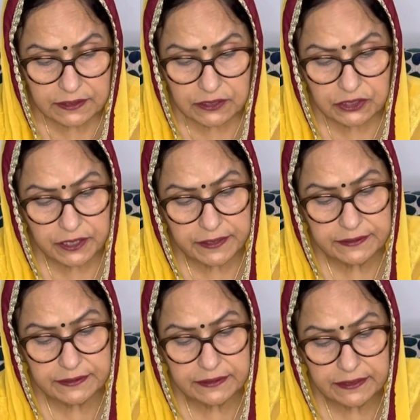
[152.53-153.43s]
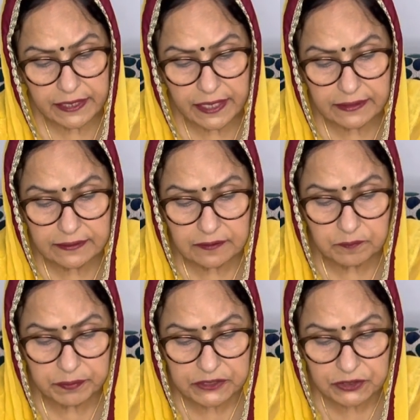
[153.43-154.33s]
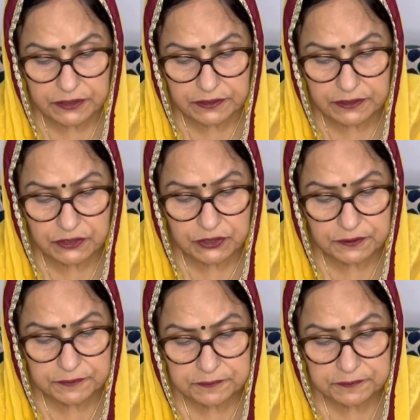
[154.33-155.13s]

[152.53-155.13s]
charity, and the compassionate nature.